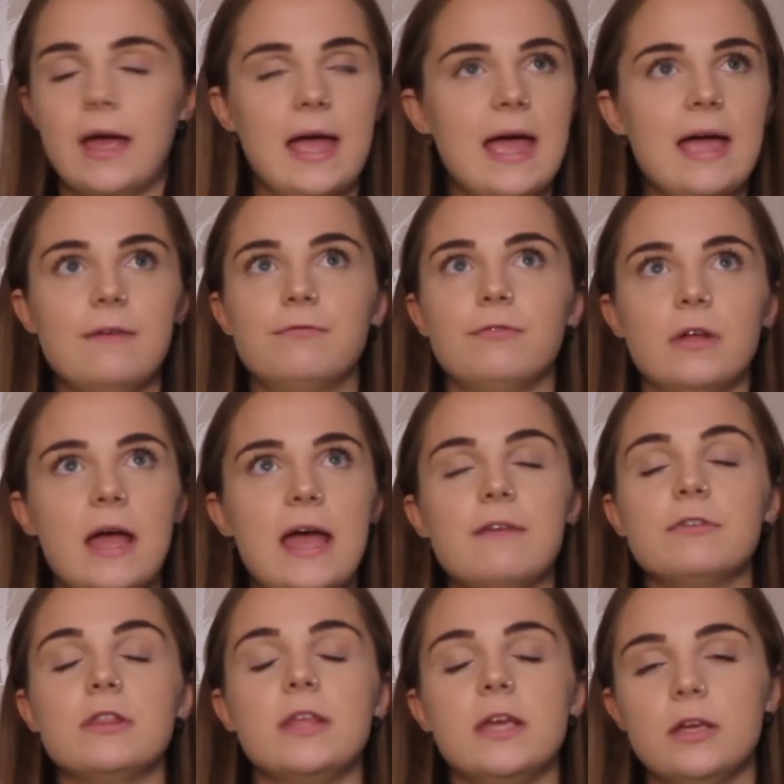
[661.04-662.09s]
every,
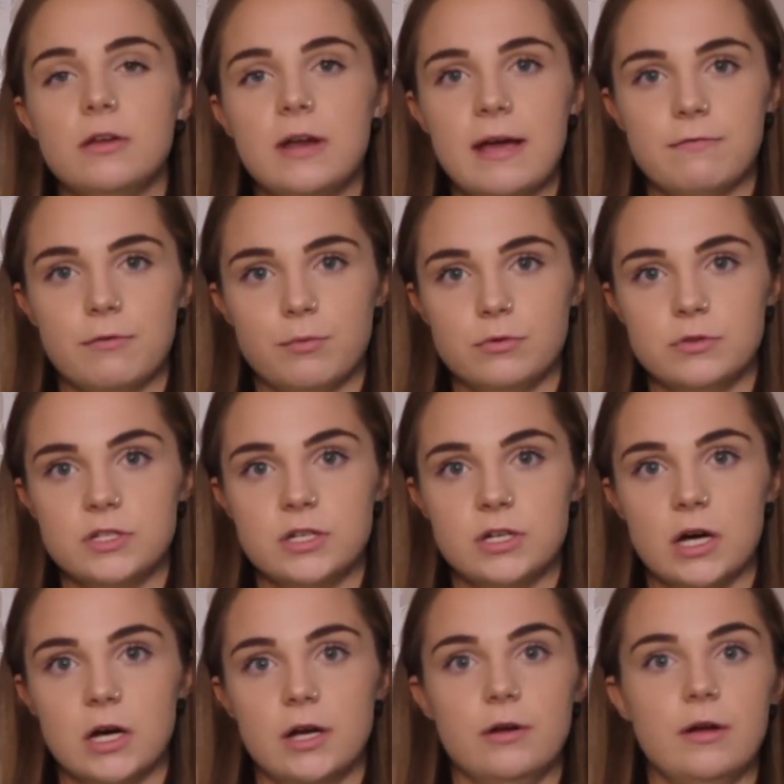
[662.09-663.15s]
everything you'd ever want to
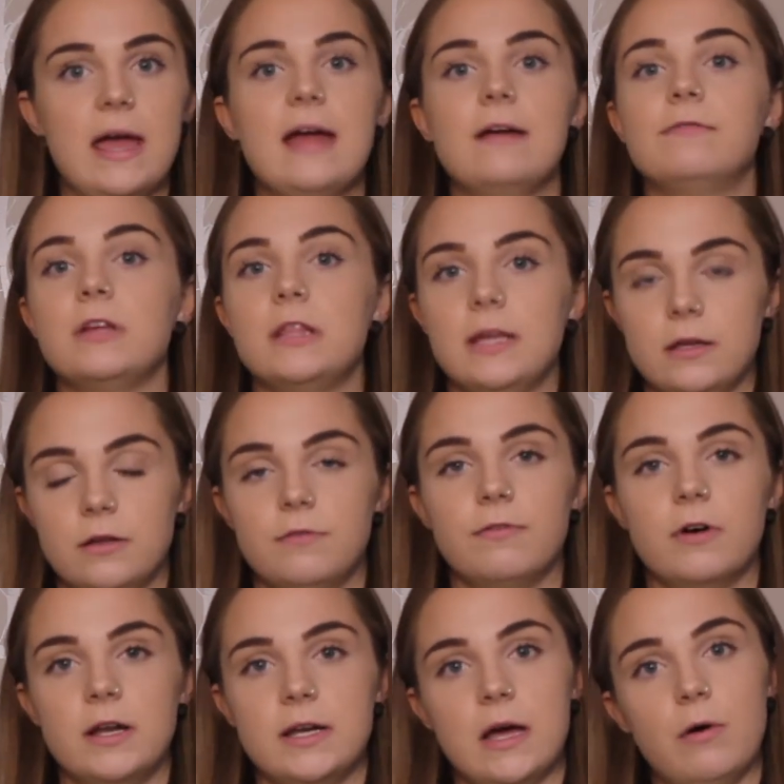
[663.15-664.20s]
know, everything you'd
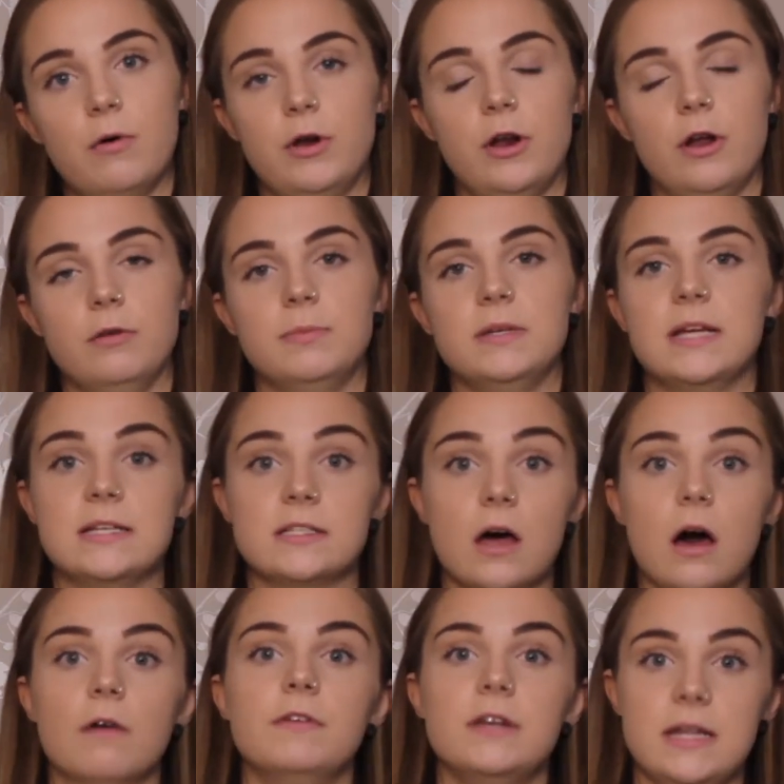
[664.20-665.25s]
find out on an open day is
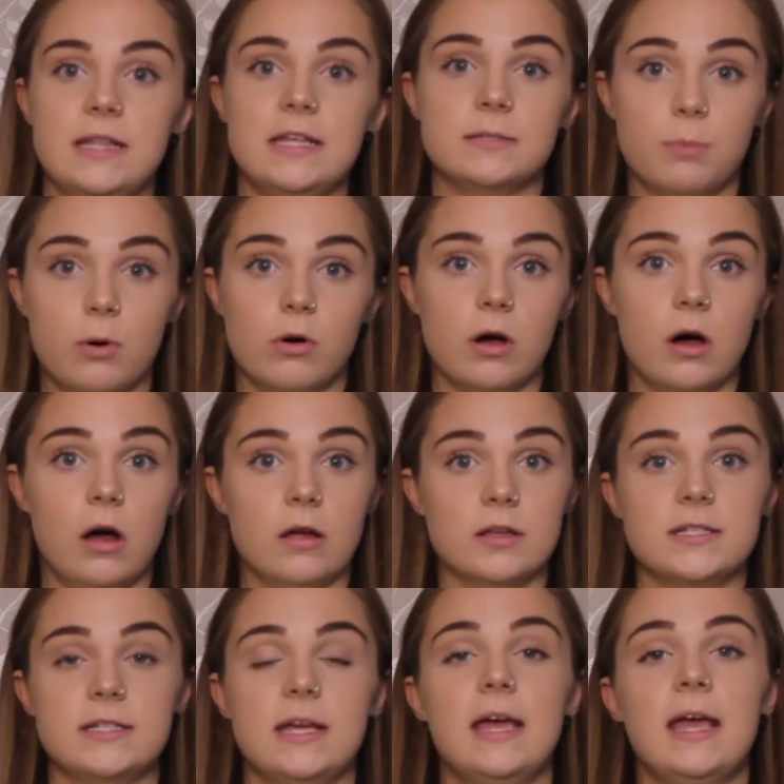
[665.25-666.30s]
covered in this
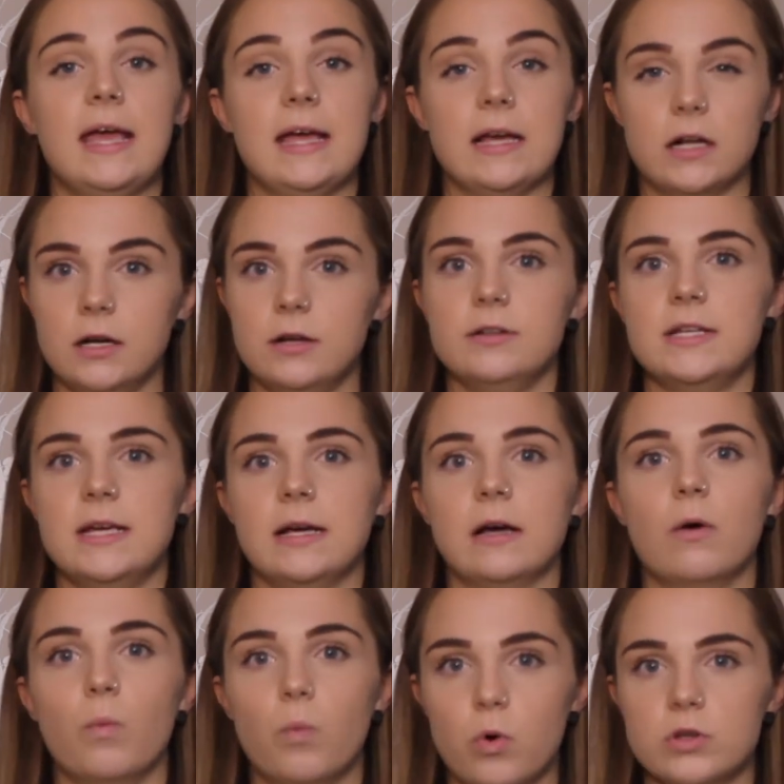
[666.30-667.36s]
podcast, including
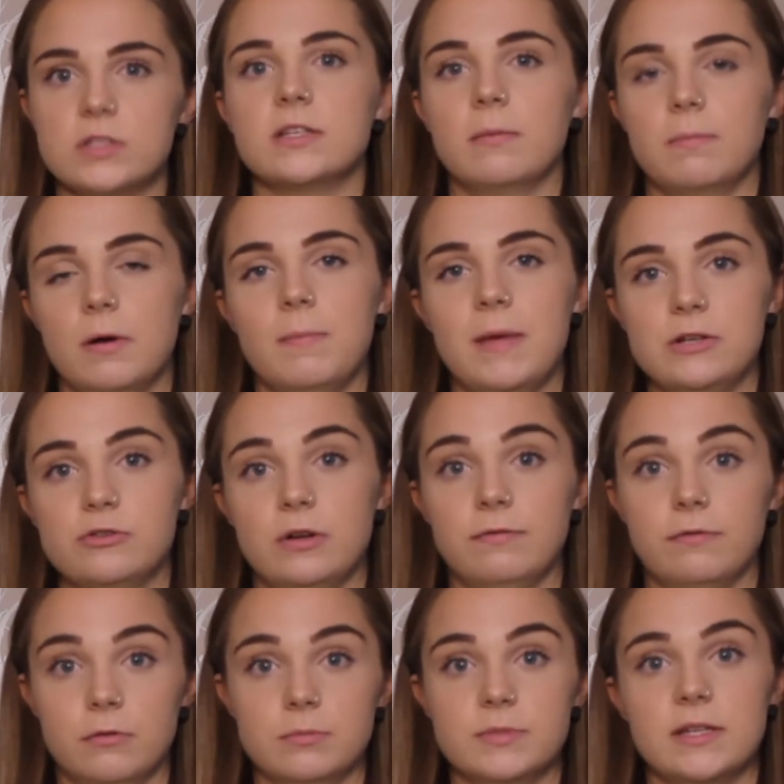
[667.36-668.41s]
what supplementary
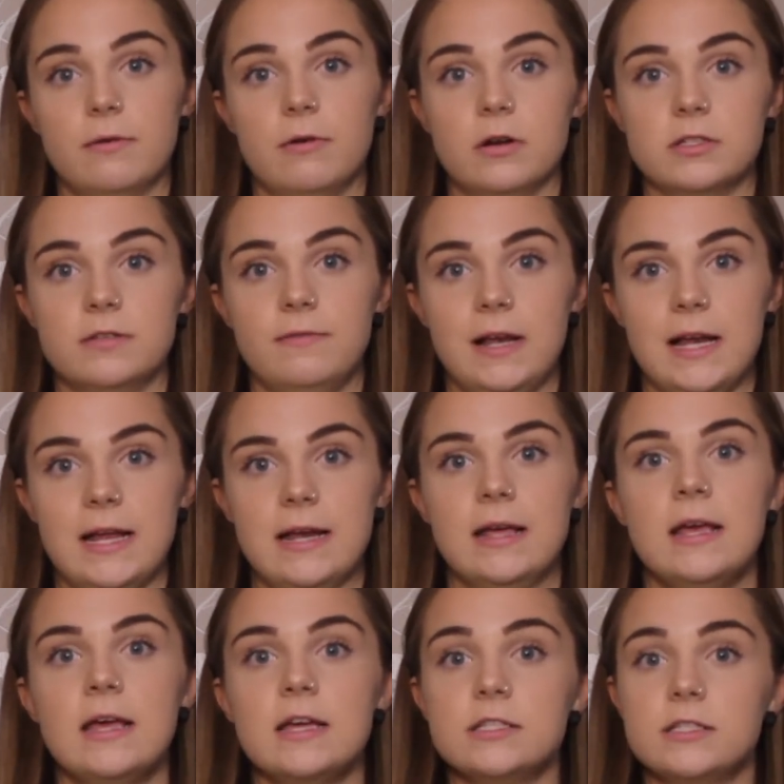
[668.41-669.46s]
forms there are to fill in.
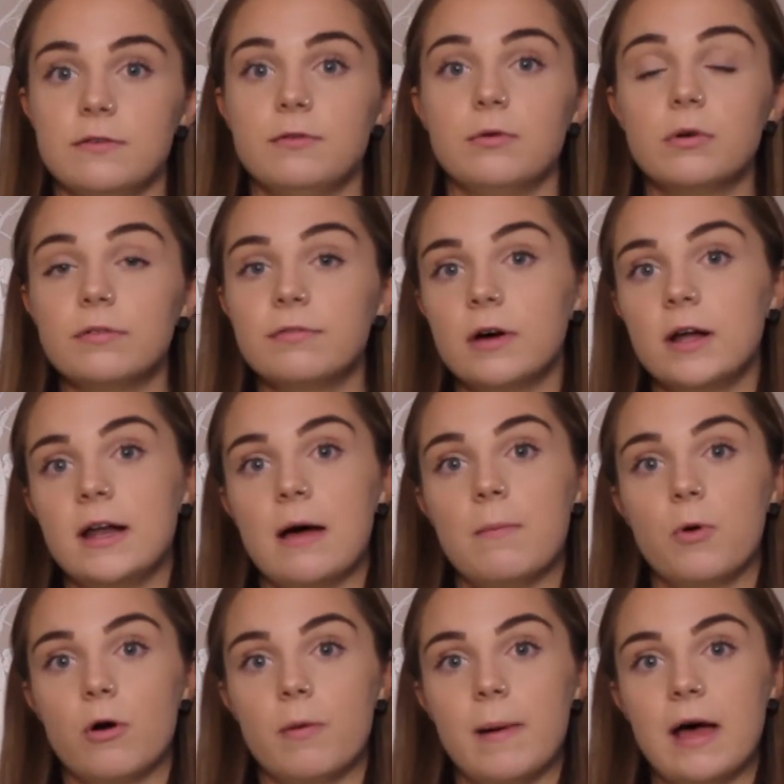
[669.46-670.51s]
So if you want to find out
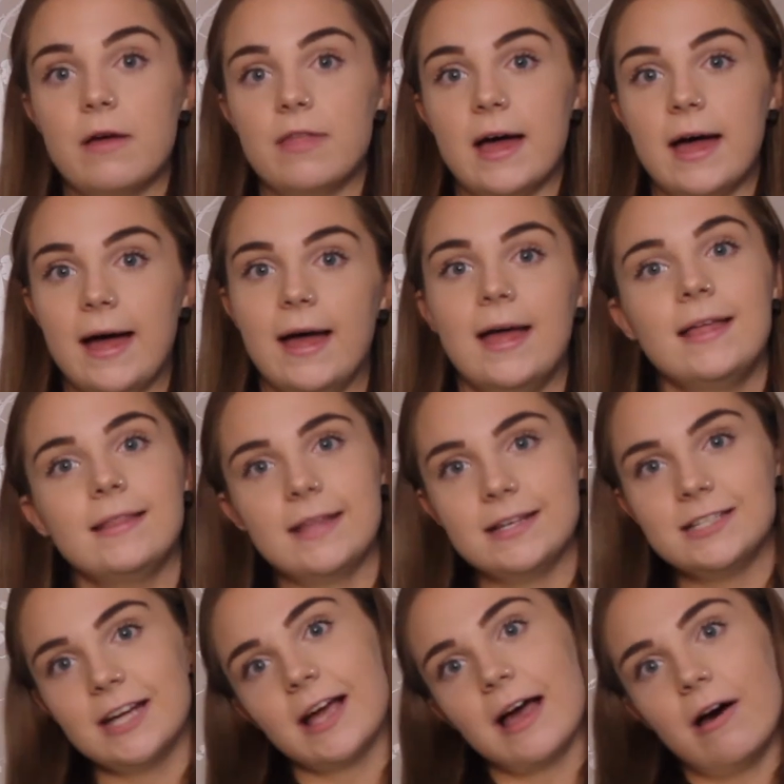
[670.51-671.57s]
more about that, then
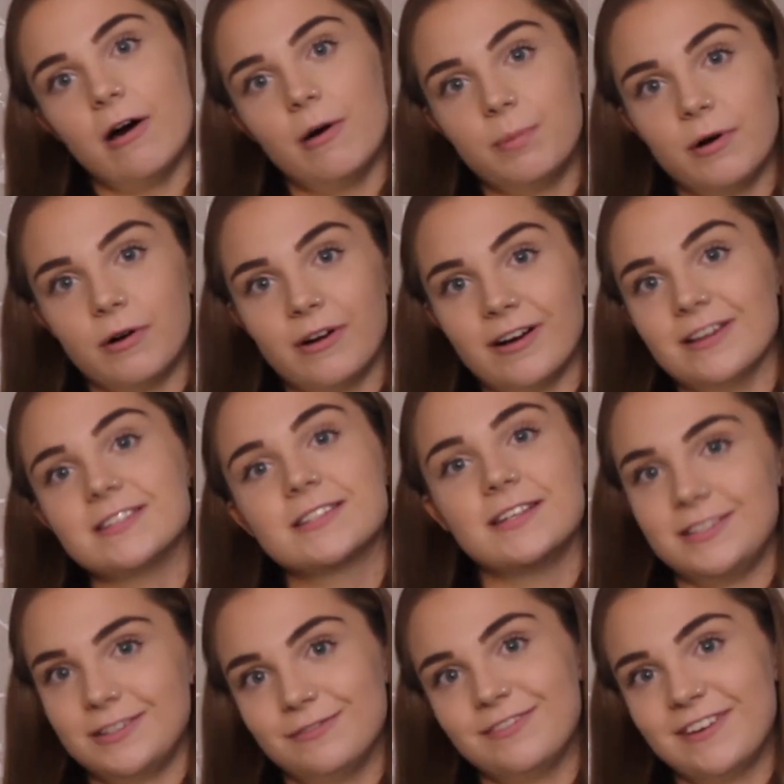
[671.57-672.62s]
check out our podcast
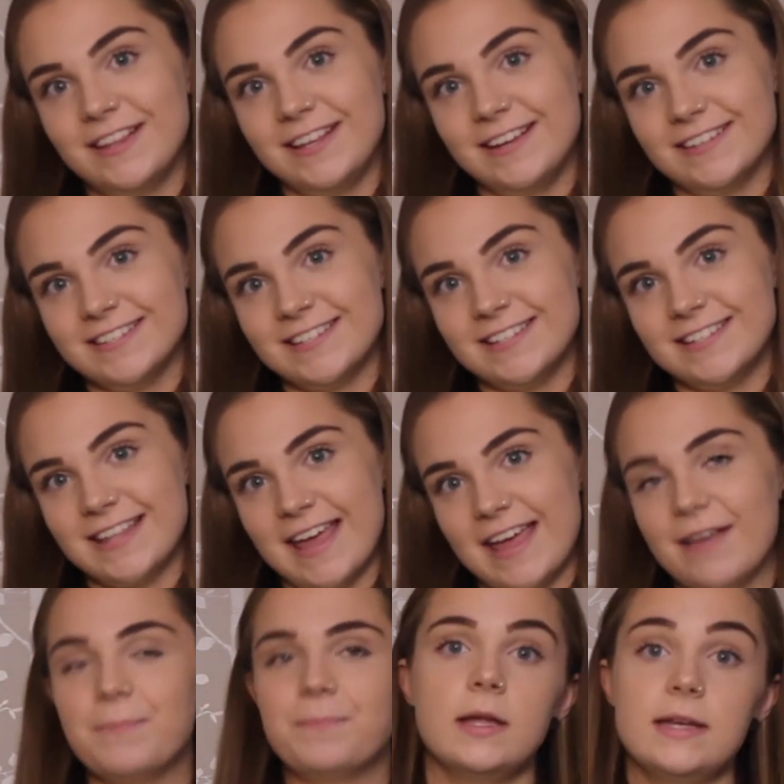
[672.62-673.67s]
because you'll find the answers
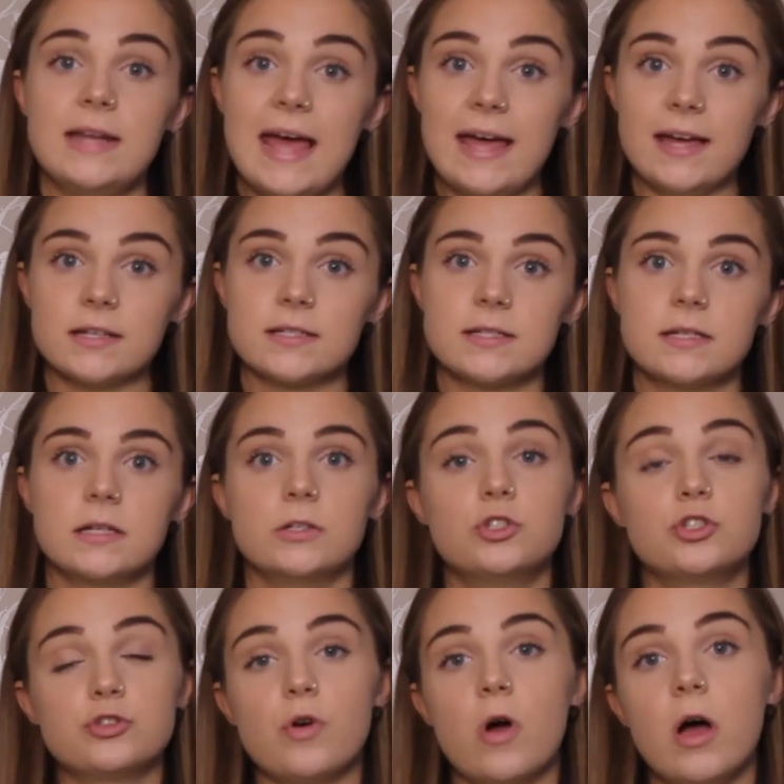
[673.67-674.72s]
there. Next,
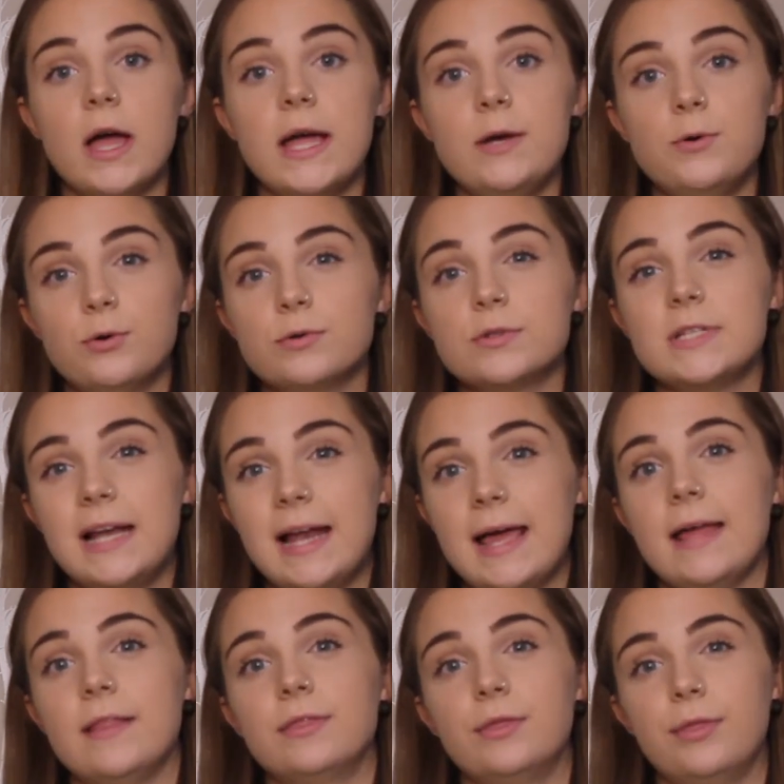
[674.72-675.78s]
try not to
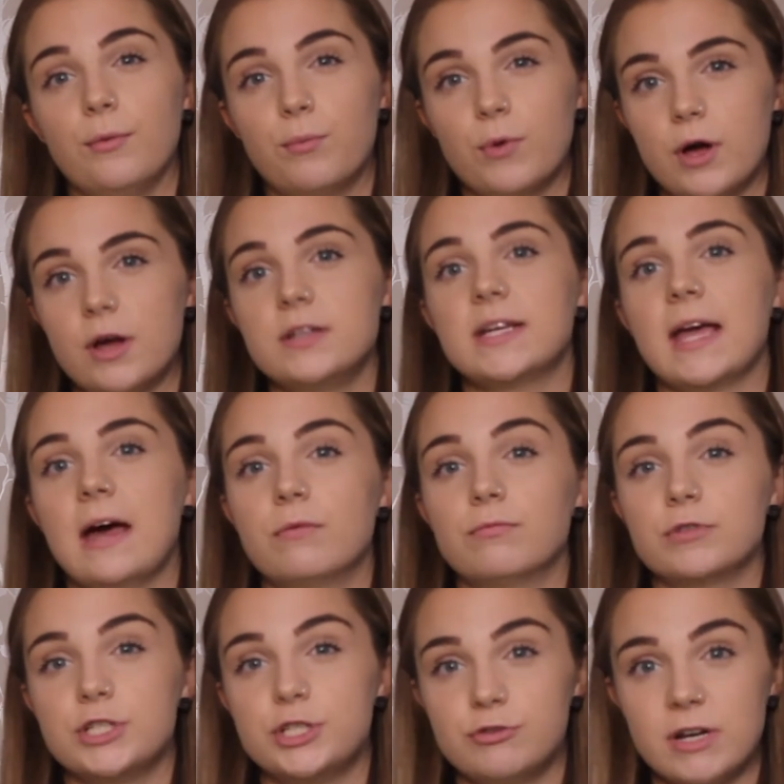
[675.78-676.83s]
let the word count
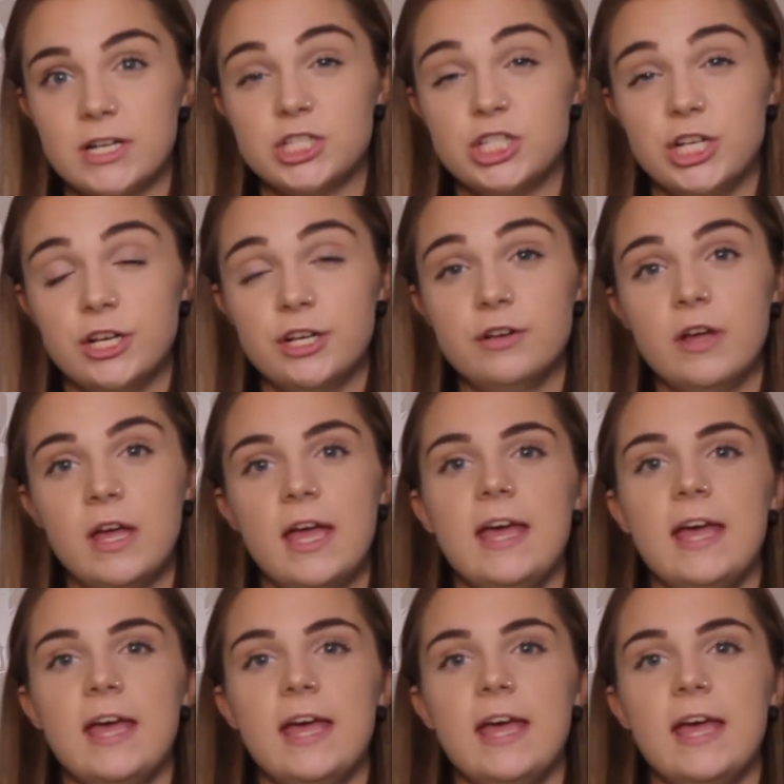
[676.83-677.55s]
restrict you.